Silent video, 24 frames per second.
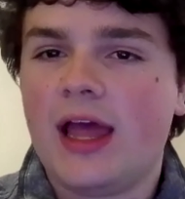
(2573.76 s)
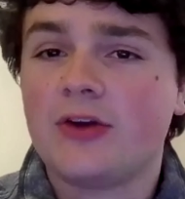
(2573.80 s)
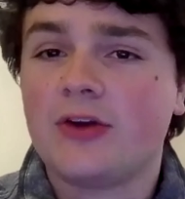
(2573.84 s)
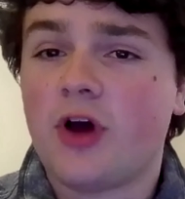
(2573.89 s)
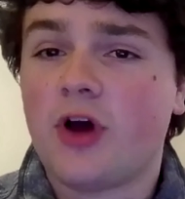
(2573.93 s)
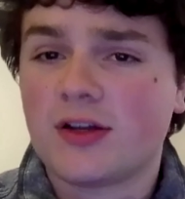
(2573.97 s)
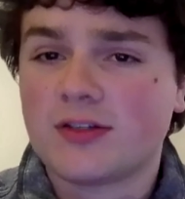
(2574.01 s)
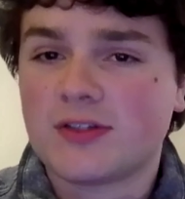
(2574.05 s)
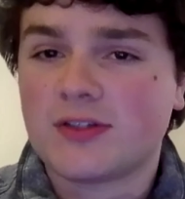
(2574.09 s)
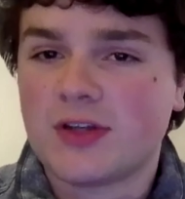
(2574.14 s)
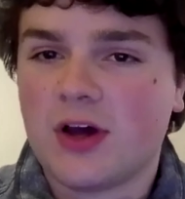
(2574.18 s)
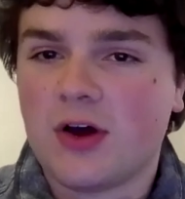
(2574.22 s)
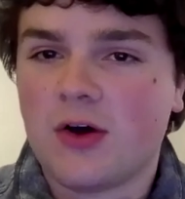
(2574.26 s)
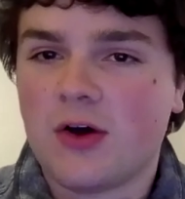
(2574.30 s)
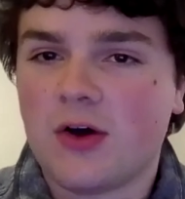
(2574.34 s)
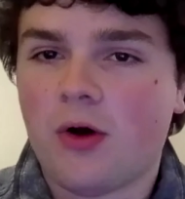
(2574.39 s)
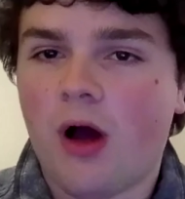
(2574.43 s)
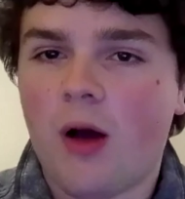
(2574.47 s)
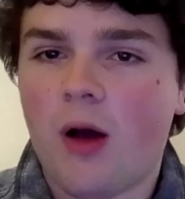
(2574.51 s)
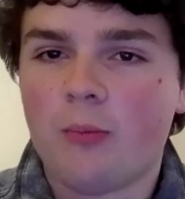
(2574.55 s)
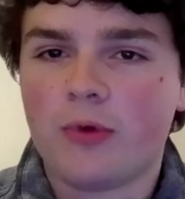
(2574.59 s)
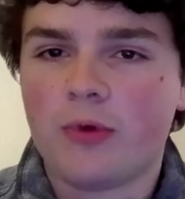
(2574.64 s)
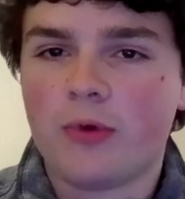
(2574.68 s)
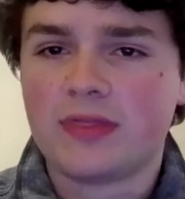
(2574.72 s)
And also,
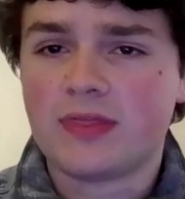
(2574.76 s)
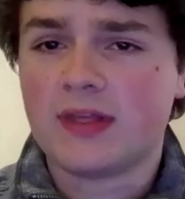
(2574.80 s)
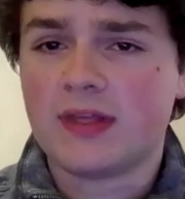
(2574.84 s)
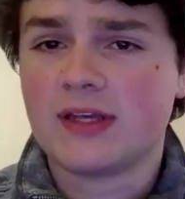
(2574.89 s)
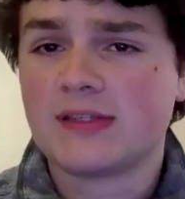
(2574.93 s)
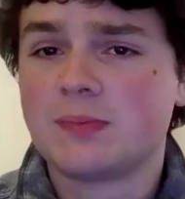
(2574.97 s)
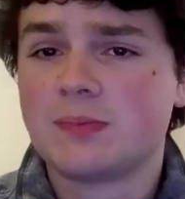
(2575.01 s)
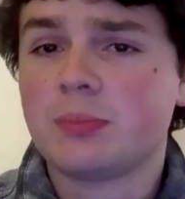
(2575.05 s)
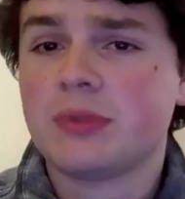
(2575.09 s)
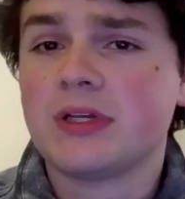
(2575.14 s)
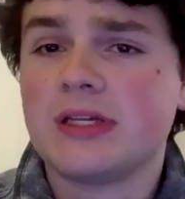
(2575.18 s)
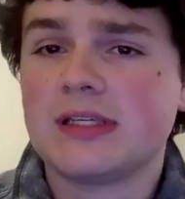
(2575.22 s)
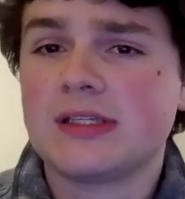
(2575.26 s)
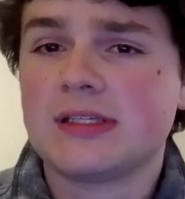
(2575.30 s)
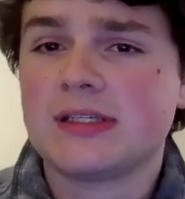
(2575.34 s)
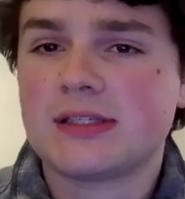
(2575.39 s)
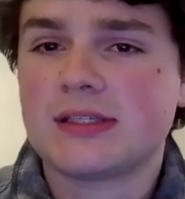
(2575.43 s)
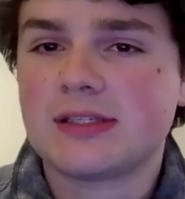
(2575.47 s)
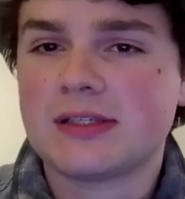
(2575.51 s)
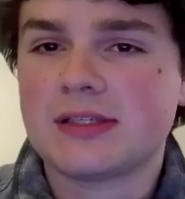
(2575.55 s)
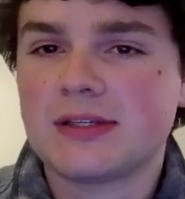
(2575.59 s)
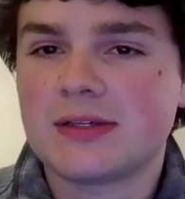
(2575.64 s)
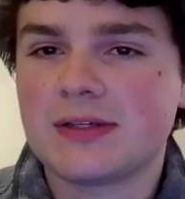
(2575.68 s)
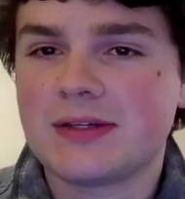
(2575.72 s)
um, with this,
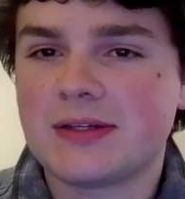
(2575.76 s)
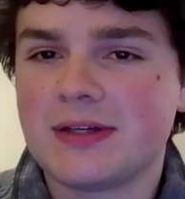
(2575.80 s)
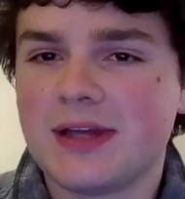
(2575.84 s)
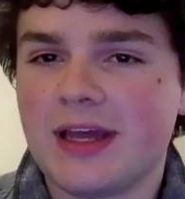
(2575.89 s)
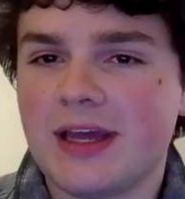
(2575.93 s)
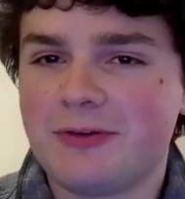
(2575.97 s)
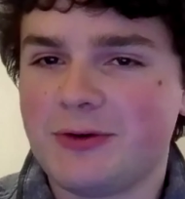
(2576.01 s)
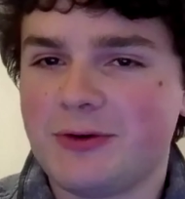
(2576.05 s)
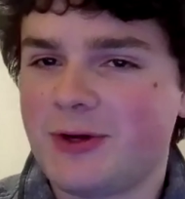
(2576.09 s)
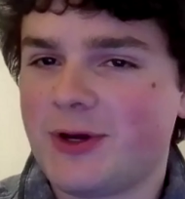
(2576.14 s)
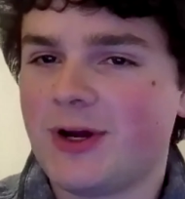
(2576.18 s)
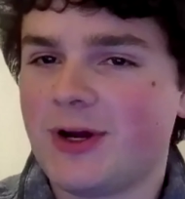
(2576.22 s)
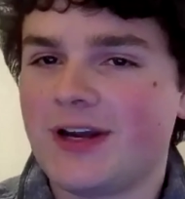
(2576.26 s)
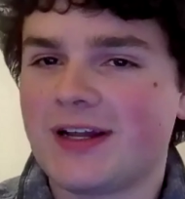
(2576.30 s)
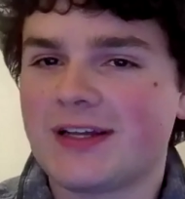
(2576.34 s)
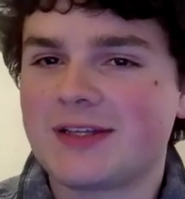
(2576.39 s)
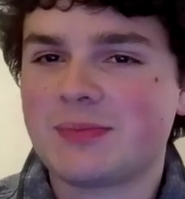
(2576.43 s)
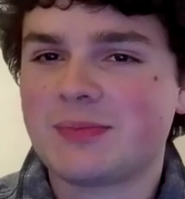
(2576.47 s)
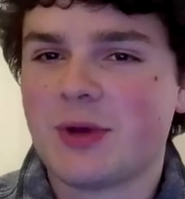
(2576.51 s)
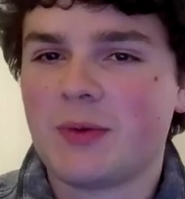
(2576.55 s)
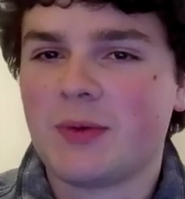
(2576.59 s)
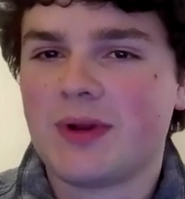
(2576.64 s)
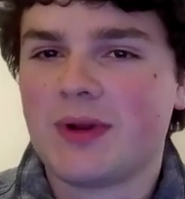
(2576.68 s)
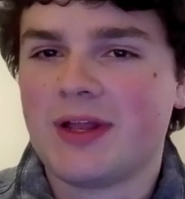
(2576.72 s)
please, if you could
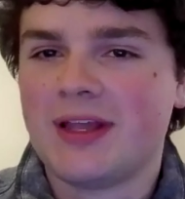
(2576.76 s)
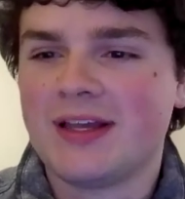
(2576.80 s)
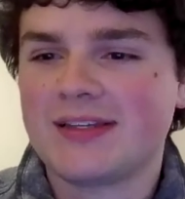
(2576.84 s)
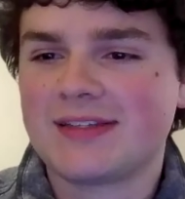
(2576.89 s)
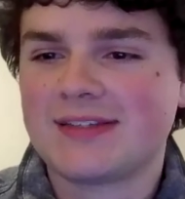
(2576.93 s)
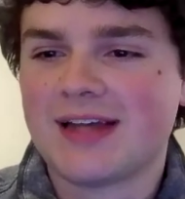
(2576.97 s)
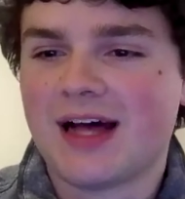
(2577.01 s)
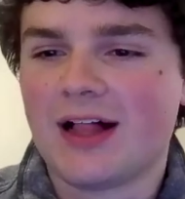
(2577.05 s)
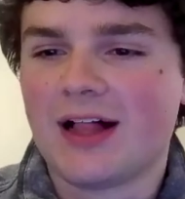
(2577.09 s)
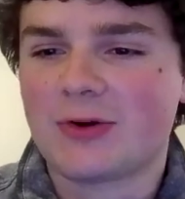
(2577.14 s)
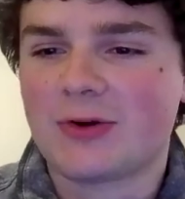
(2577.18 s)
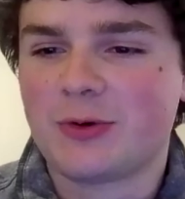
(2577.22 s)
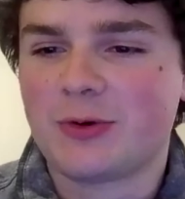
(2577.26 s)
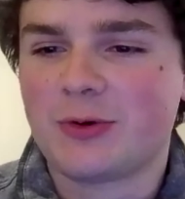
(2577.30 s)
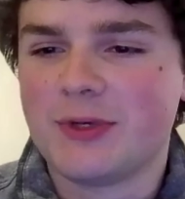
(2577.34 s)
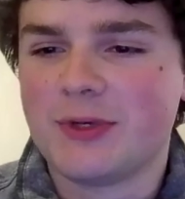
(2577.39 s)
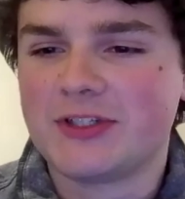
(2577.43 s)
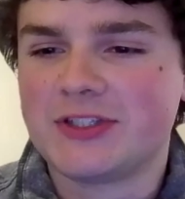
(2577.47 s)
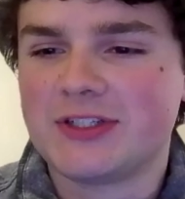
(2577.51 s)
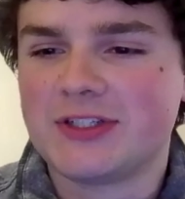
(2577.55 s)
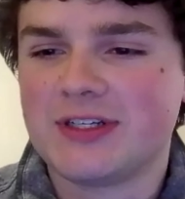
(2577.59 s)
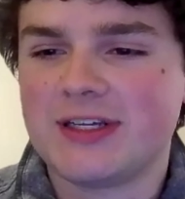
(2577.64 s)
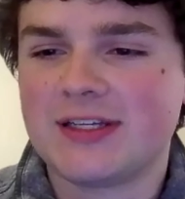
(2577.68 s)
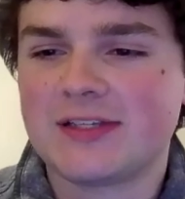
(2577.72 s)
explain what histologic
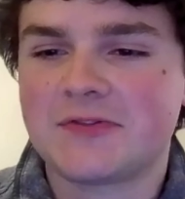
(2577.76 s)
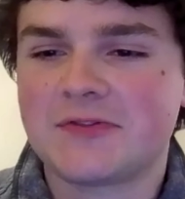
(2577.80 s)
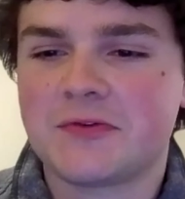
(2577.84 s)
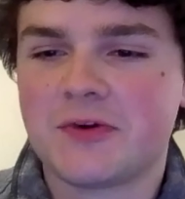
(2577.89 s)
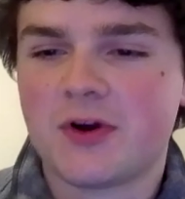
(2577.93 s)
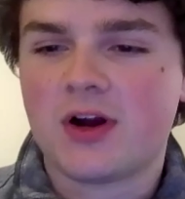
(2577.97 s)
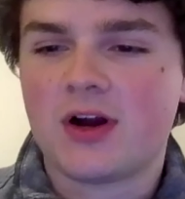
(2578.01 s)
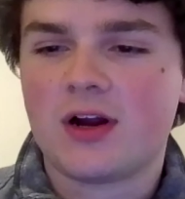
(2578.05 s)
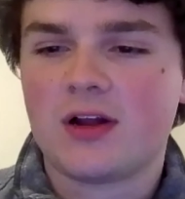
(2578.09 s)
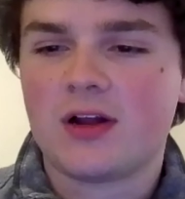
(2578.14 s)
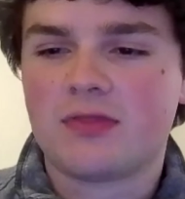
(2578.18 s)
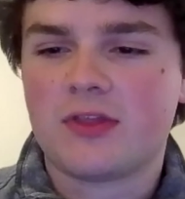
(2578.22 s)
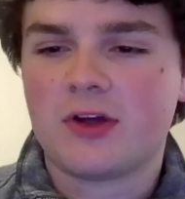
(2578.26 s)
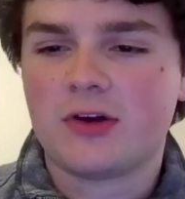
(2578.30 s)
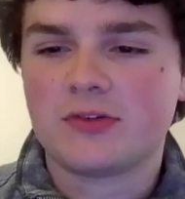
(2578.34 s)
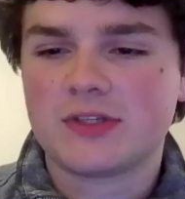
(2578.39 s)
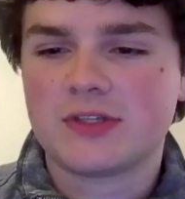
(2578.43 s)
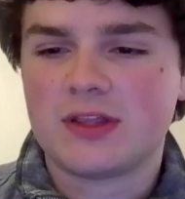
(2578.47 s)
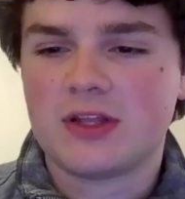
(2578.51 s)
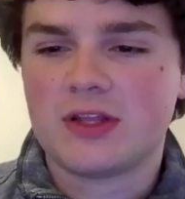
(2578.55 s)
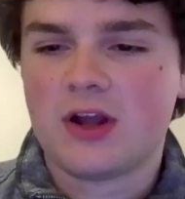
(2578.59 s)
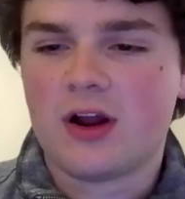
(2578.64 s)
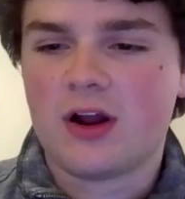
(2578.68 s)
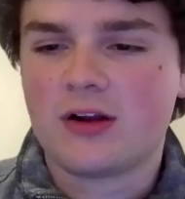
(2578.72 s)
remission is for
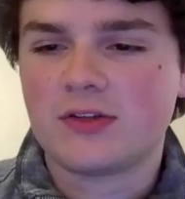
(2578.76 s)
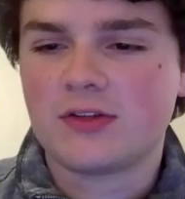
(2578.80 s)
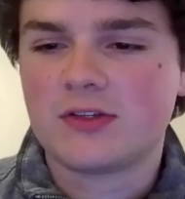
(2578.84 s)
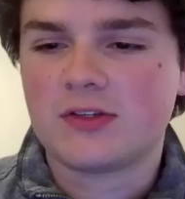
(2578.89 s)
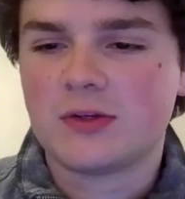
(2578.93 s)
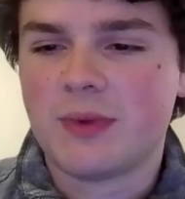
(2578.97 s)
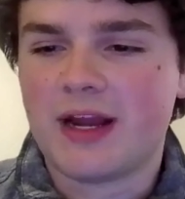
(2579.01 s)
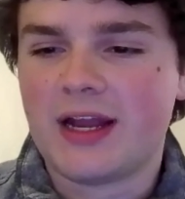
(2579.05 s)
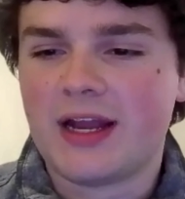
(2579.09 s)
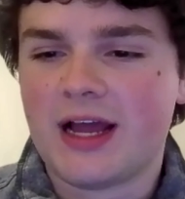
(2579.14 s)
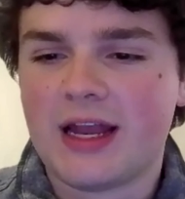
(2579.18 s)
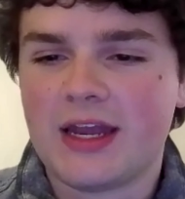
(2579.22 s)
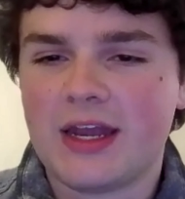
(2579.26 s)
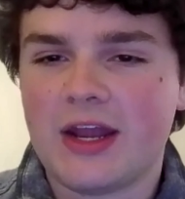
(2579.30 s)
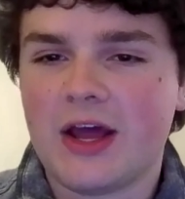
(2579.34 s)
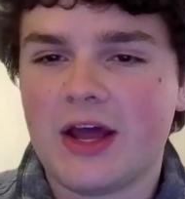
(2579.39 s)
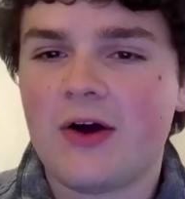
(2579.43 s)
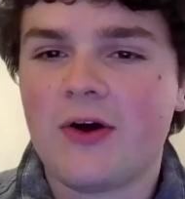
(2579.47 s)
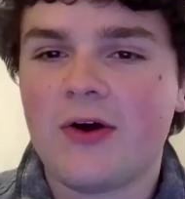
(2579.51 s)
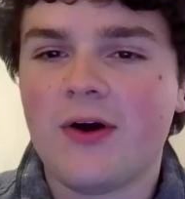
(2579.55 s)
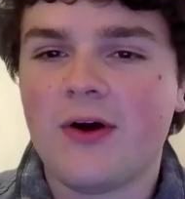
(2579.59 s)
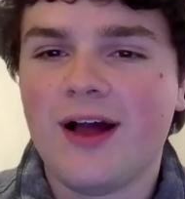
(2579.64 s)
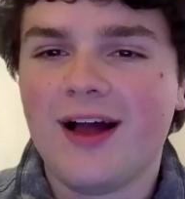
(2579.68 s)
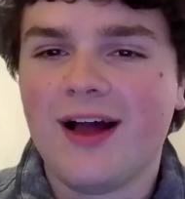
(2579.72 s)
those in the audience who might not
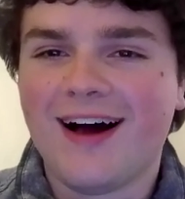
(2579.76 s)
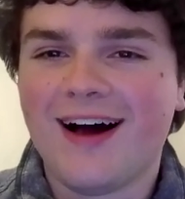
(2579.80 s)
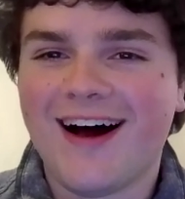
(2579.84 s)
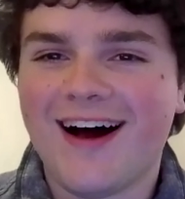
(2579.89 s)
know.